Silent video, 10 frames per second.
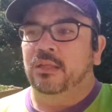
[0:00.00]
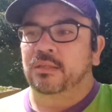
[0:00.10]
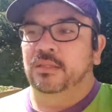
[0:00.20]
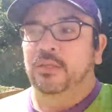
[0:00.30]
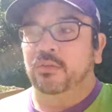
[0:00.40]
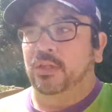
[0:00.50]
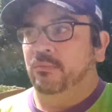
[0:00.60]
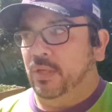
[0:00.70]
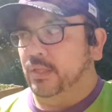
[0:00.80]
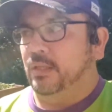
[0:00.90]
literally
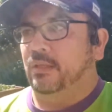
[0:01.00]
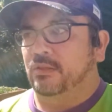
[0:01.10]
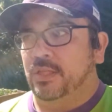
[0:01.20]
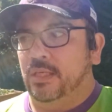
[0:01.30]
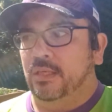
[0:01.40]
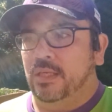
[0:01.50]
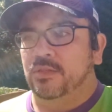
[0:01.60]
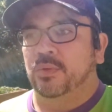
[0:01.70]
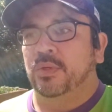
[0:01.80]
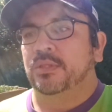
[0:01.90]
making their day-to-day
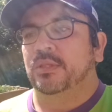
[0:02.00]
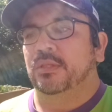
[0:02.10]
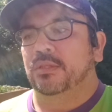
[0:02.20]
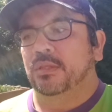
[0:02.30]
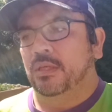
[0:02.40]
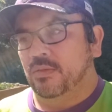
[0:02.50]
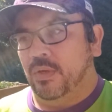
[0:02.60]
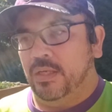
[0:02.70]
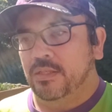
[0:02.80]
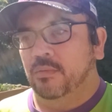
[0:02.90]
choices and
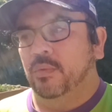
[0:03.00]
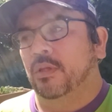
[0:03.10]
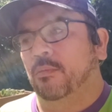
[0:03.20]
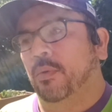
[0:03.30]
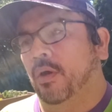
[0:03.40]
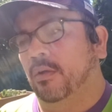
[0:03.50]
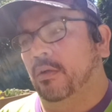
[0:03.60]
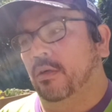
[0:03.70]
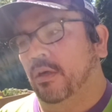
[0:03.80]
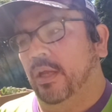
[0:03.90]
interacting with their
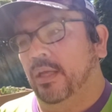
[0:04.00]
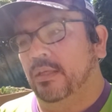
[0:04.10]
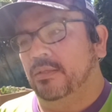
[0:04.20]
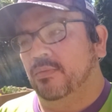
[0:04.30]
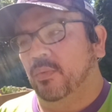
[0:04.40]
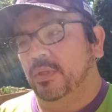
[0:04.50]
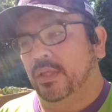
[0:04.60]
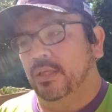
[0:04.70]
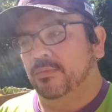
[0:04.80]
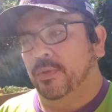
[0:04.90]
partner and what
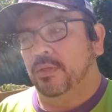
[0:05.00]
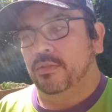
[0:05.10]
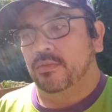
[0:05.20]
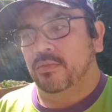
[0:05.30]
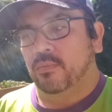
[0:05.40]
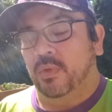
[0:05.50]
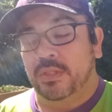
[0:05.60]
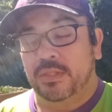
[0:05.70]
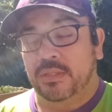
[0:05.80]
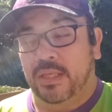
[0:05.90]
that experience
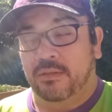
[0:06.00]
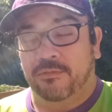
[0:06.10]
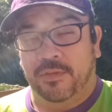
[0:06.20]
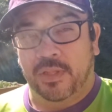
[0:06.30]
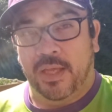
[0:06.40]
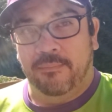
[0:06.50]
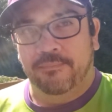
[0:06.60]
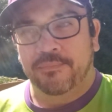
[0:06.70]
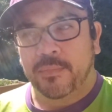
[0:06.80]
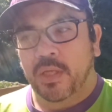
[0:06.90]
was like for them.
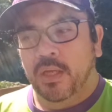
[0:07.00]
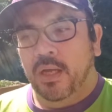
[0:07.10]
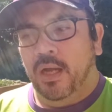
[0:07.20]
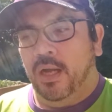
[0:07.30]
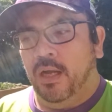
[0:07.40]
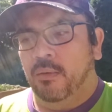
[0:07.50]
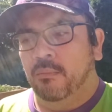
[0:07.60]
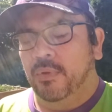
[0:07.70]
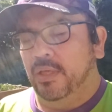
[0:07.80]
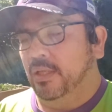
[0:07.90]

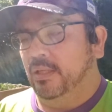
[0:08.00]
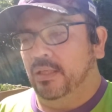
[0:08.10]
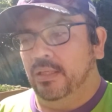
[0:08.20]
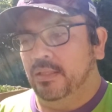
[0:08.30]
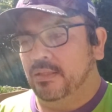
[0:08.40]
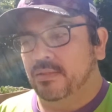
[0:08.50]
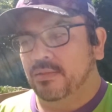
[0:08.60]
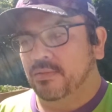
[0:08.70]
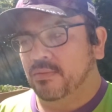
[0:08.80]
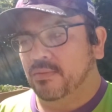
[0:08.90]
It is,